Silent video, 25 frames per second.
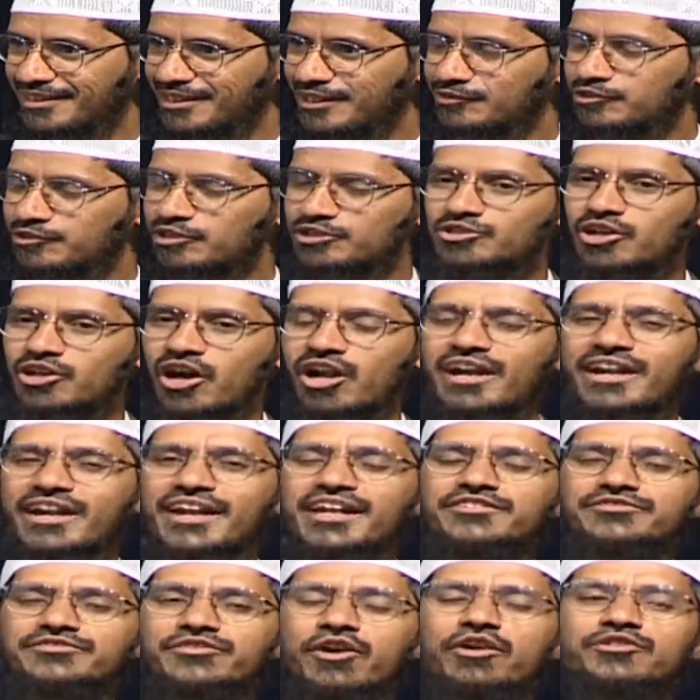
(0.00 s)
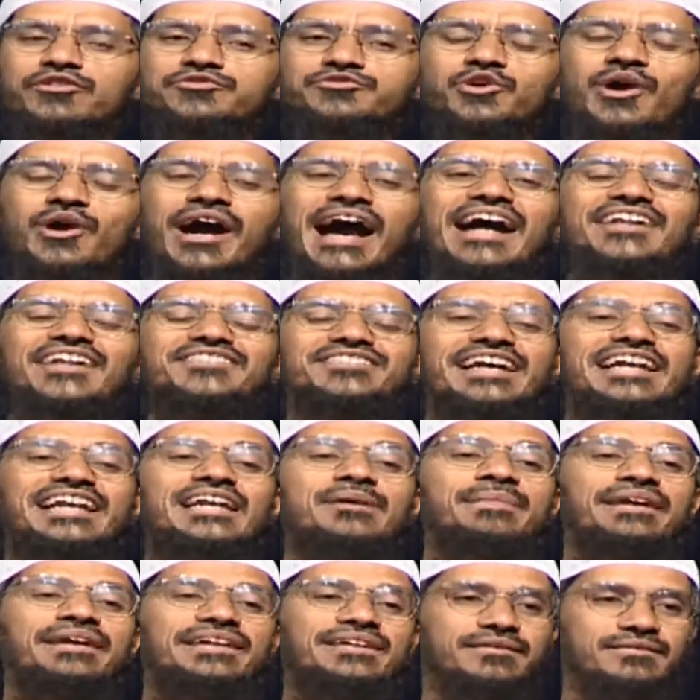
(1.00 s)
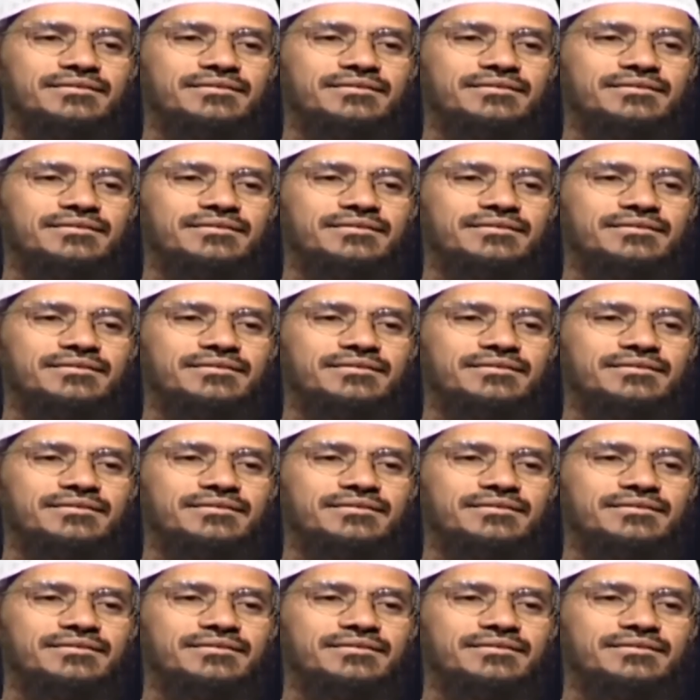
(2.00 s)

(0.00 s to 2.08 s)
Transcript: So tolerance also has a limit.